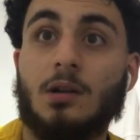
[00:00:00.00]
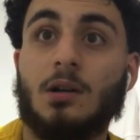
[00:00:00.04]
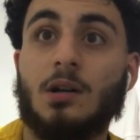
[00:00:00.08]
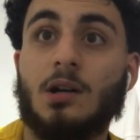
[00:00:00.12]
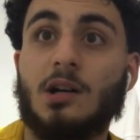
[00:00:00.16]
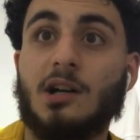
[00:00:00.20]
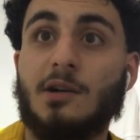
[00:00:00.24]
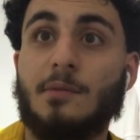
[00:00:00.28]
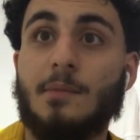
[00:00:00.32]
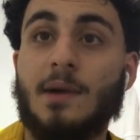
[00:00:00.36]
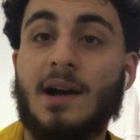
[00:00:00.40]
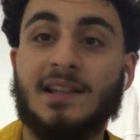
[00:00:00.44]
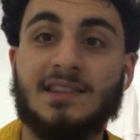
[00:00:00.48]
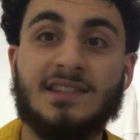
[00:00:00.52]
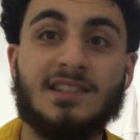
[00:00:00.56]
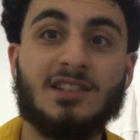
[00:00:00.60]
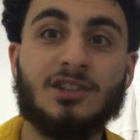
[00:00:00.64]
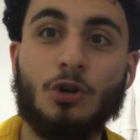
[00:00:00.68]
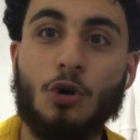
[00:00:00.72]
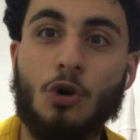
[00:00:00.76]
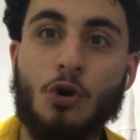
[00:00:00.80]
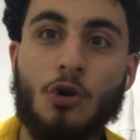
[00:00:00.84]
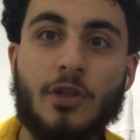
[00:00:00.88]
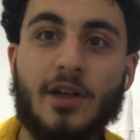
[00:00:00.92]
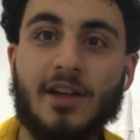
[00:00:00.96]
I
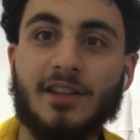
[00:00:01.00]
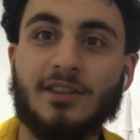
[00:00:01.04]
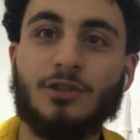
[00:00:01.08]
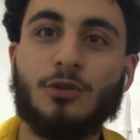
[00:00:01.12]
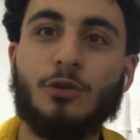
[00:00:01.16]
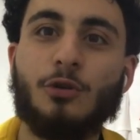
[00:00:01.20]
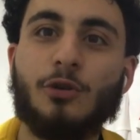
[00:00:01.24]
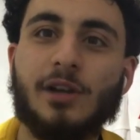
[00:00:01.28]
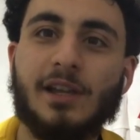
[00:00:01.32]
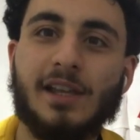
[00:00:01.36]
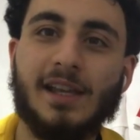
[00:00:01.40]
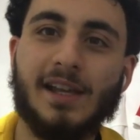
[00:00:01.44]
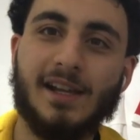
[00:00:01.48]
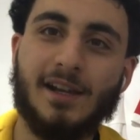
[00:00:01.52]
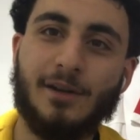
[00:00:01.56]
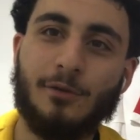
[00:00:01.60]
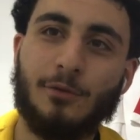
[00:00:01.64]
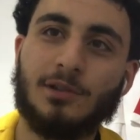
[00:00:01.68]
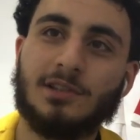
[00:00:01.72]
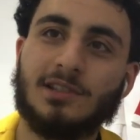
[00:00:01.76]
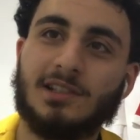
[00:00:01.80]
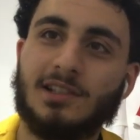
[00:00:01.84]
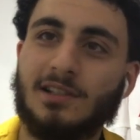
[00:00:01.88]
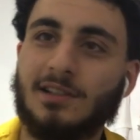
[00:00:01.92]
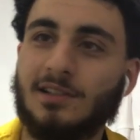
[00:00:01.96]
did all that talking and it
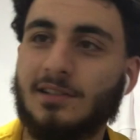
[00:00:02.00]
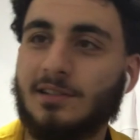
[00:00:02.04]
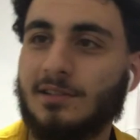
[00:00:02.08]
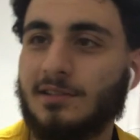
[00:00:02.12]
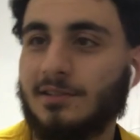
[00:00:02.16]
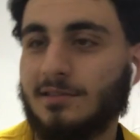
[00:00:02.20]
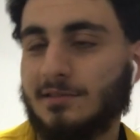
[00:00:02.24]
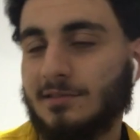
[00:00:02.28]
wasn't...